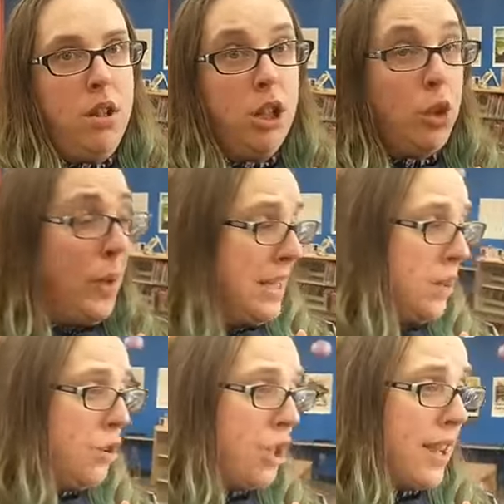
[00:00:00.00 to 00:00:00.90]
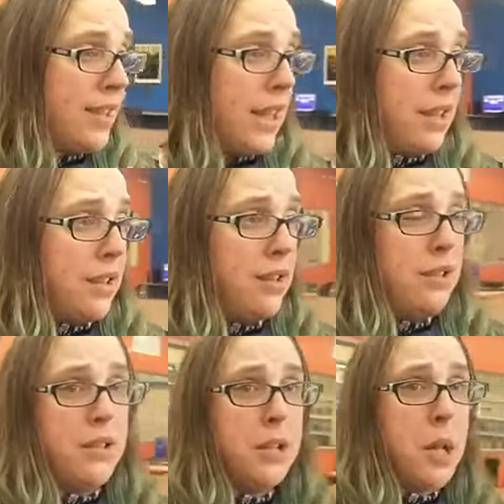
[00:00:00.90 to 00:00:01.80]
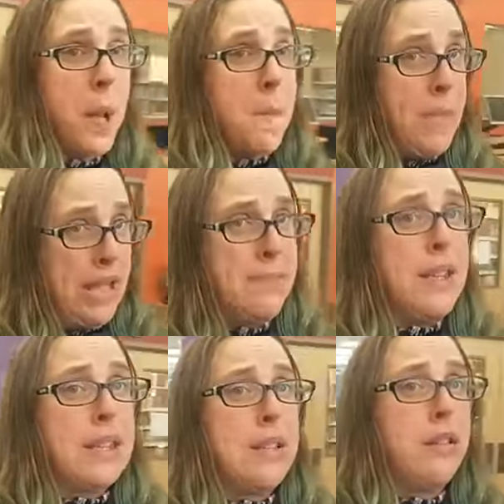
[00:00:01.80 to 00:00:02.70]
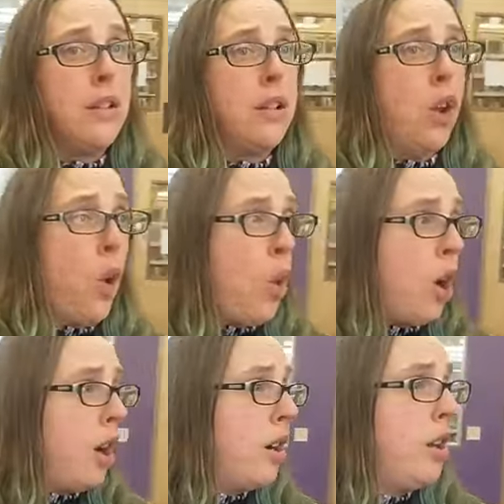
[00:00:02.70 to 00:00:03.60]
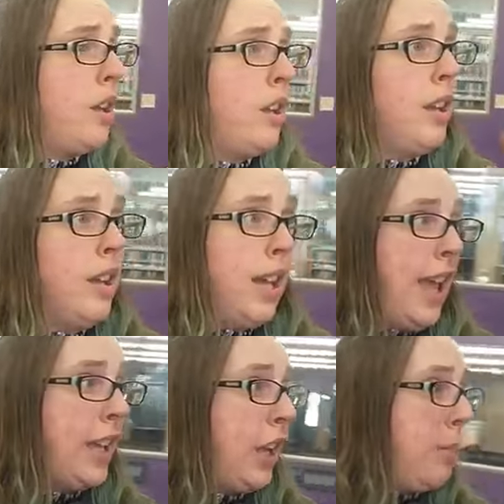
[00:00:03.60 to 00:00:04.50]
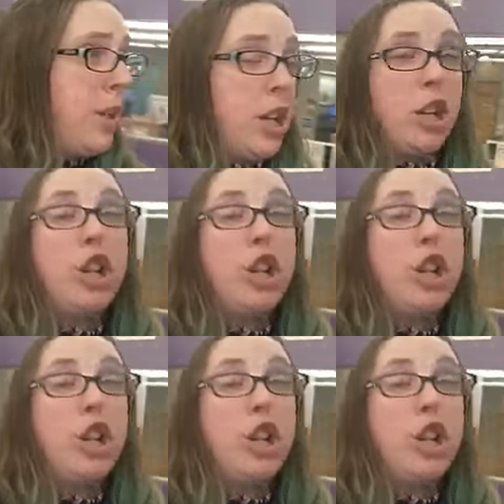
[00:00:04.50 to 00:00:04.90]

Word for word: I'll wait and see what you guys think. Basement or hang out up here?